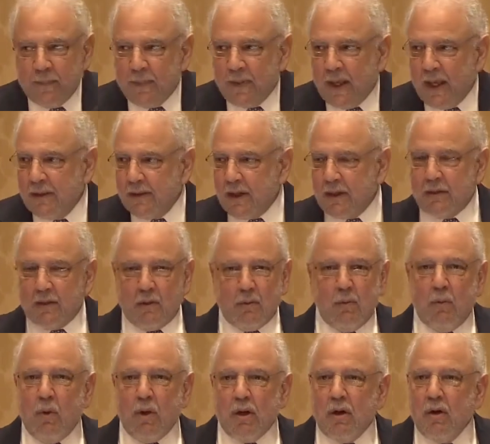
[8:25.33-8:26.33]
And then
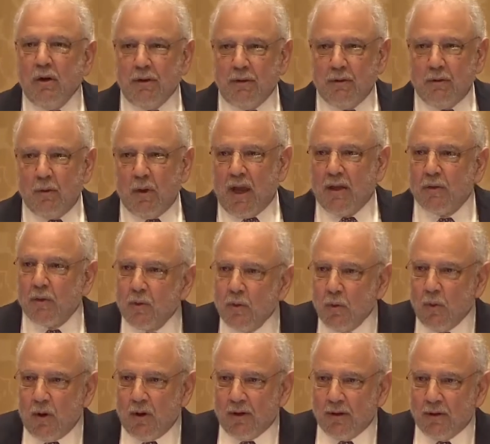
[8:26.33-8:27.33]
what are you and
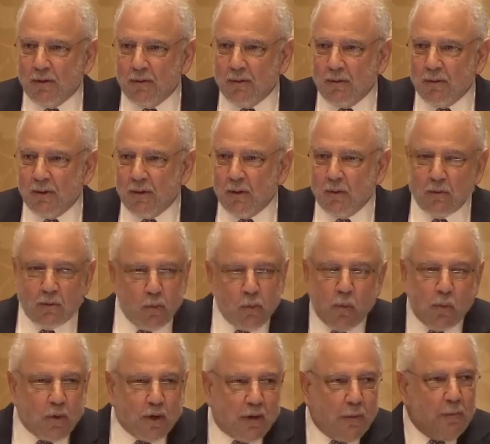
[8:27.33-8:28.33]
who are you? And
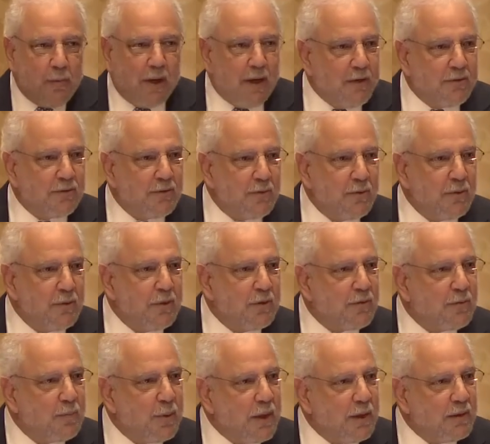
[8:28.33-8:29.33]
compared to who
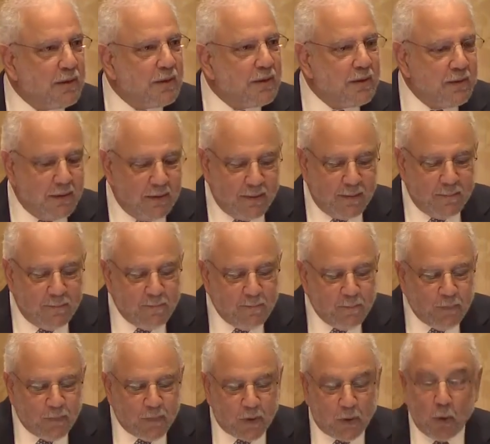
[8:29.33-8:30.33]
you've been,
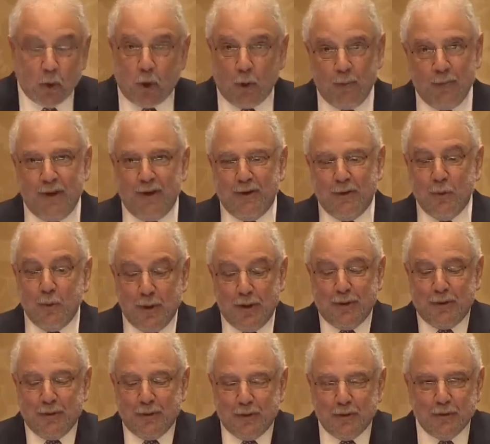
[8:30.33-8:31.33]
or compared
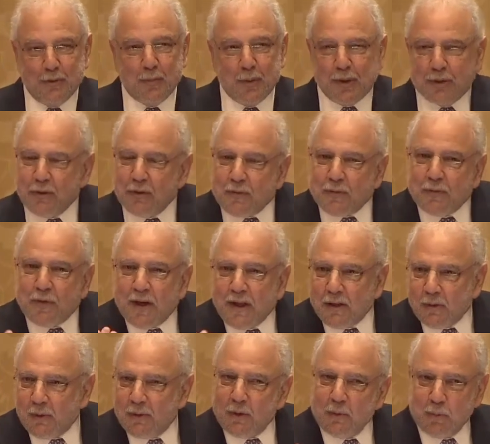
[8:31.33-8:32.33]
with who you've been, you
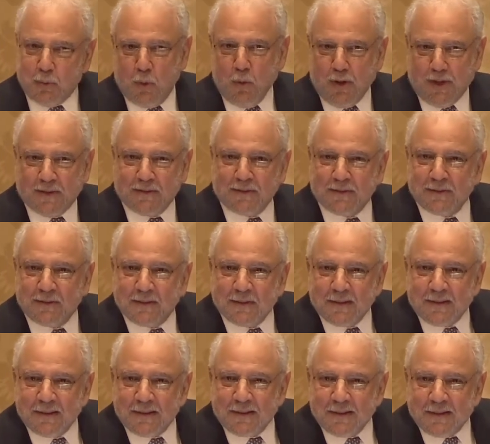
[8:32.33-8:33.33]
follow the point.
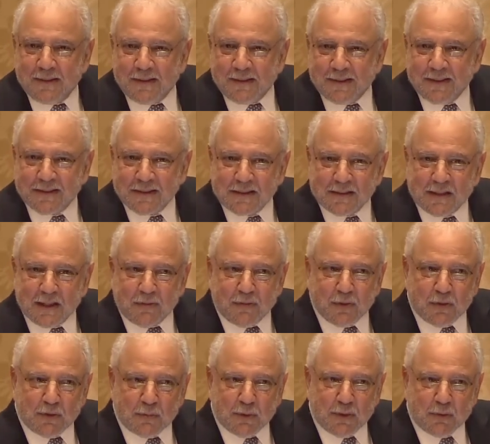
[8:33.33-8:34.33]
There's a
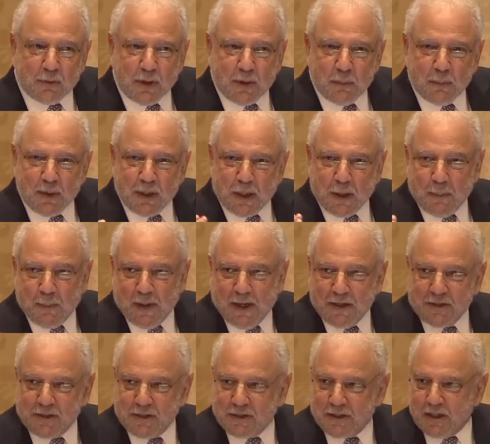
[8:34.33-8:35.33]
difference between being a
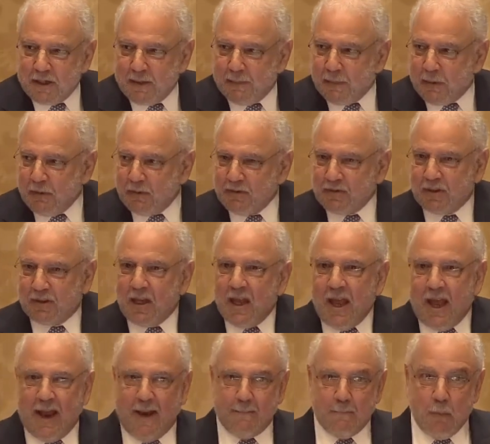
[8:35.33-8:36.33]
patient and a person.
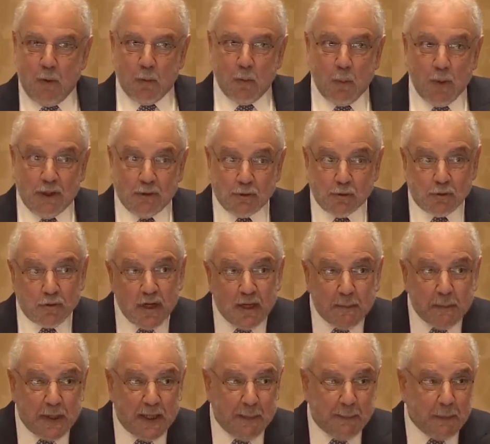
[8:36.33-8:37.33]
And when we
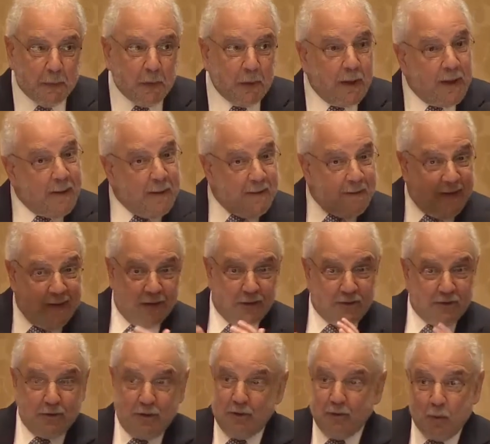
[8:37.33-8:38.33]
treat people in a
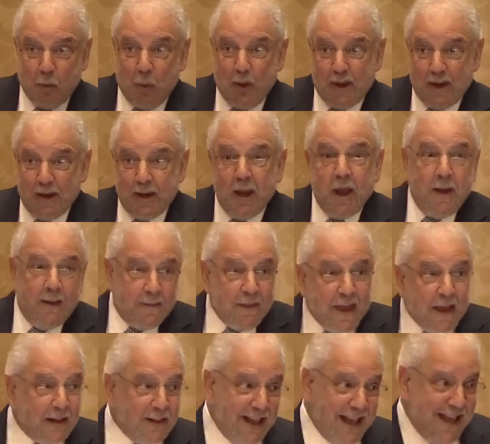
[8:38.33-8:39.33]
certain way,
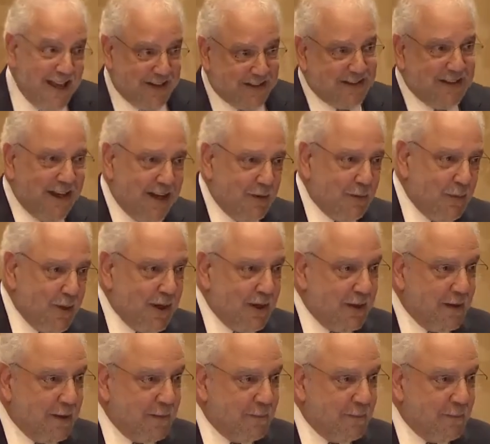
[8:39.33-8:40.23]
they'll act that way.